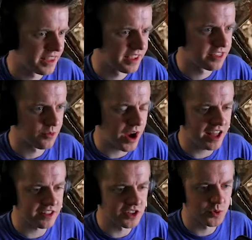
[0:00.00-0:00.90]
The
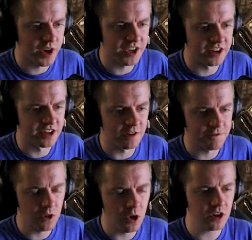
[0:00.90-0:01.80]
rat looks way good. The
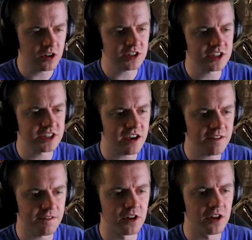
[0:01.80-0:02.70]
floor and
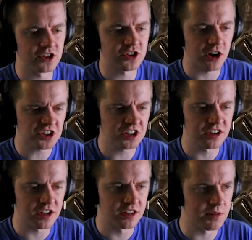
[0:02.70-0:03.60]
stuff starts to
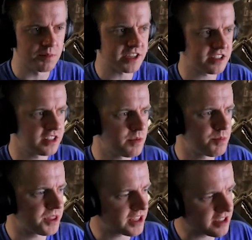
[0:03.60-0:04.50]
look a little pixely,
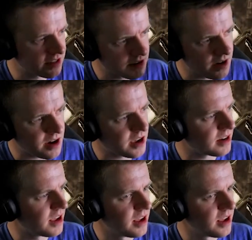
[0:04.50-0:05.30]
but that's not,